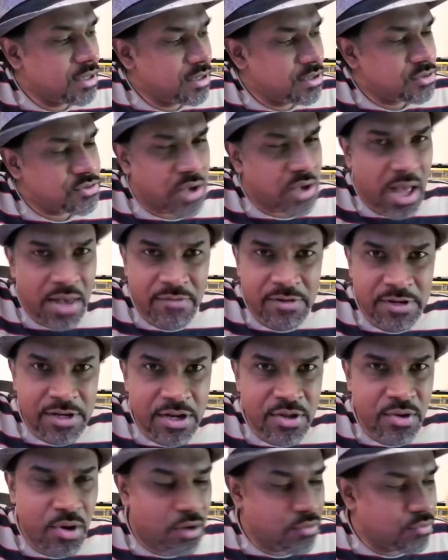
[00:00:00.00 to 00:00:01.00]
So I will tell
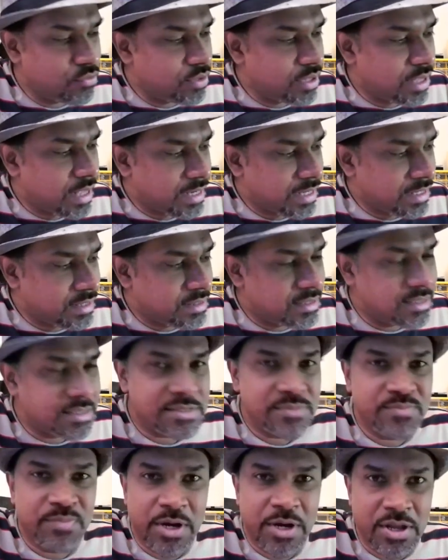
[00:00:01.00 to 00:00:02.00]
you how to connect
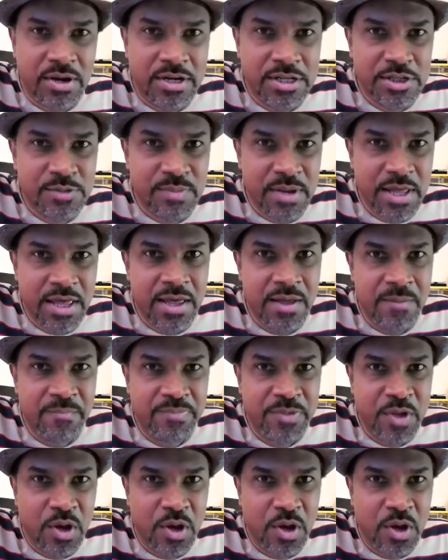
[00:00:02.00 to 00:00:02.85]
this particular display